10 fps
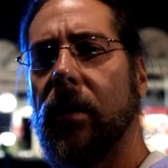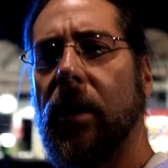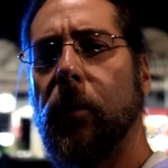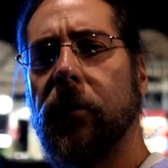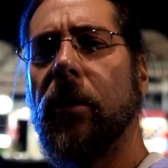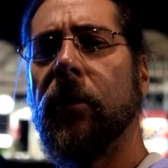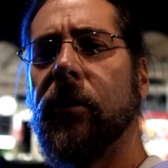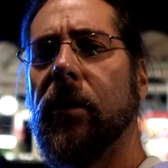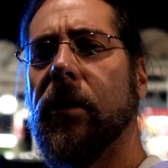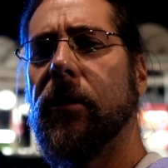There was
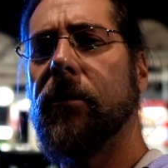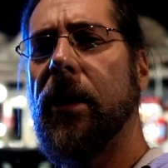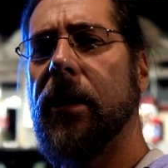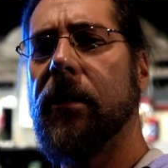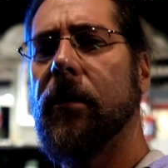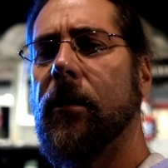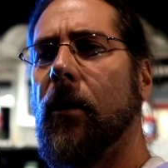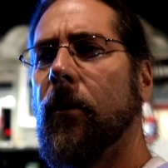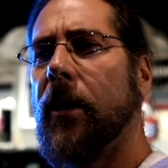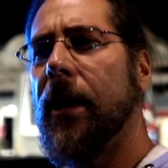also a good run.
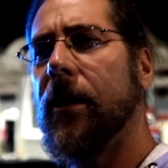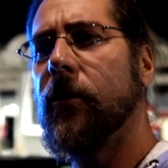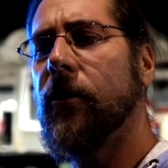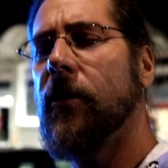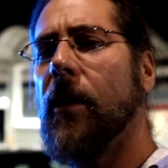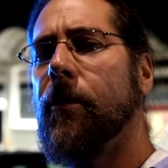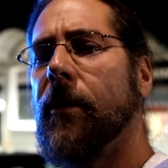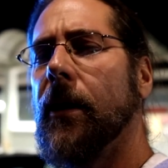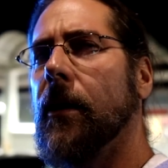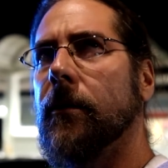Only had to stop.
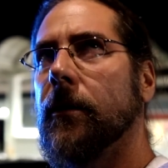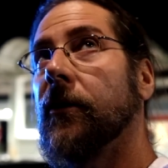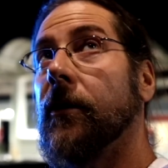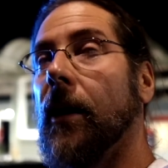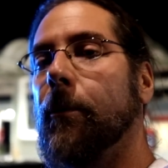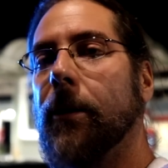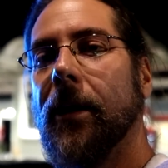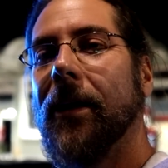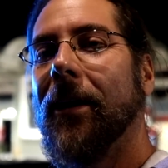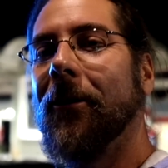
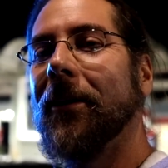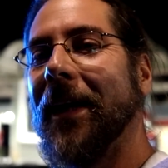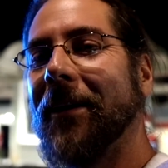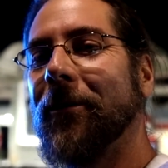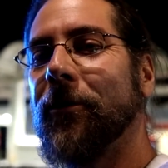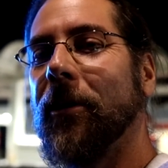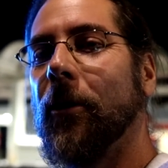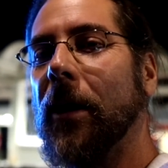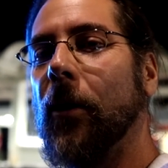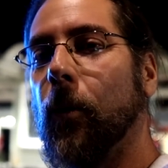Only had to
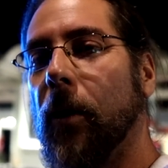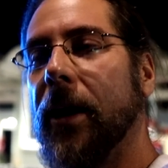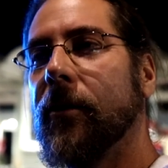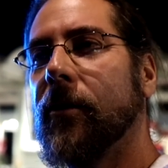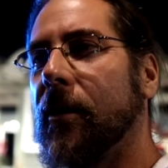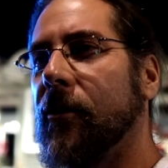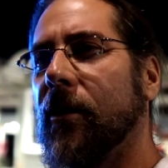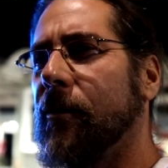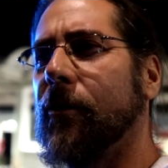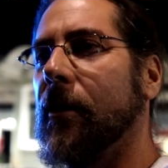slow down once, and
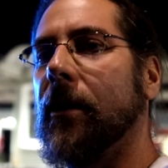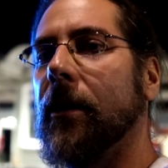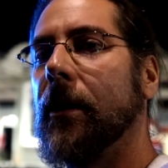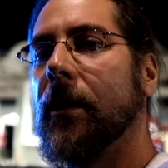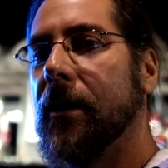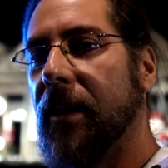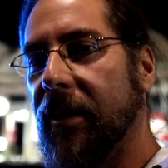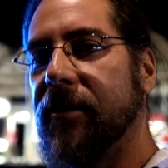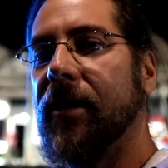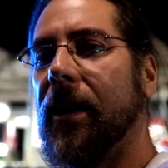just for
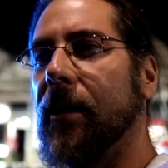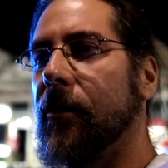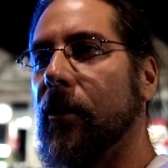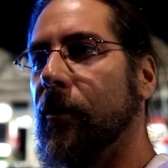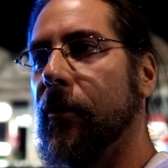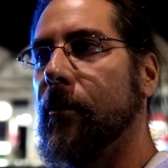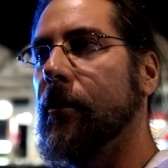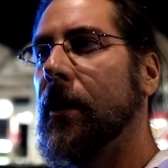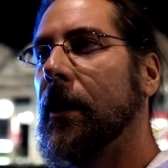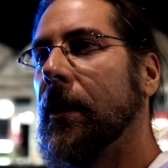a second. So
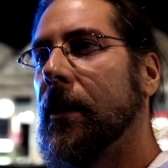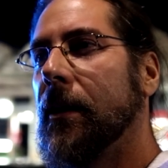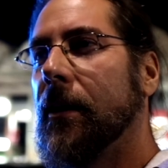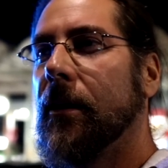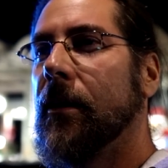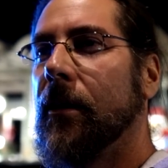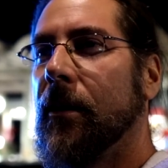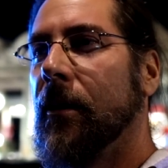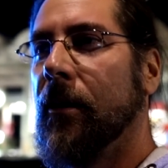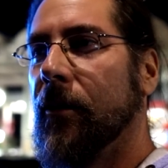from,
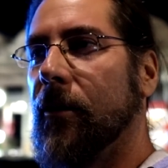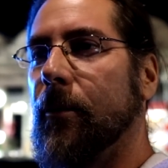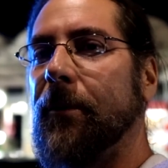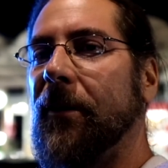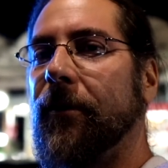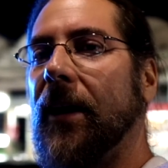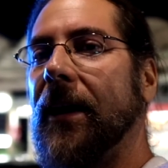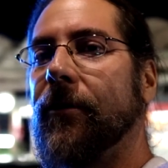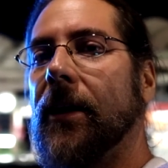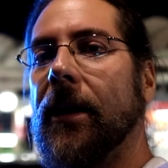so maybe
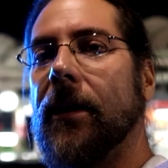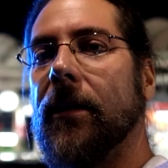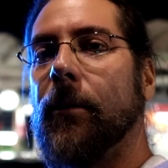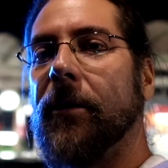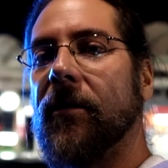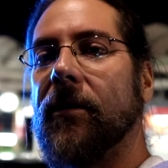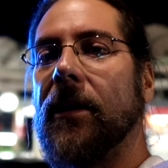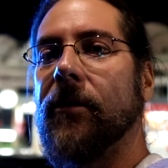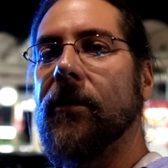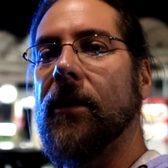5-10 kilometers
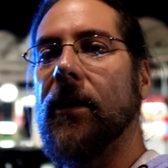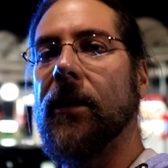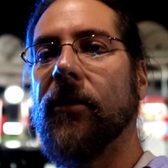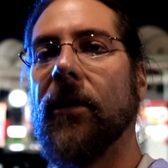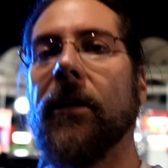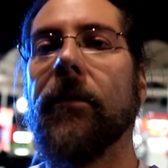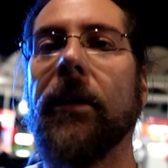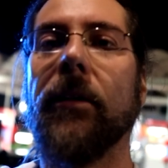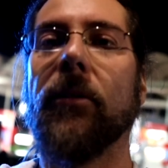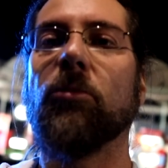less, and then
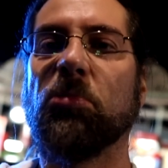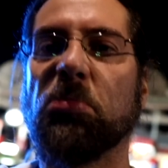accelerate.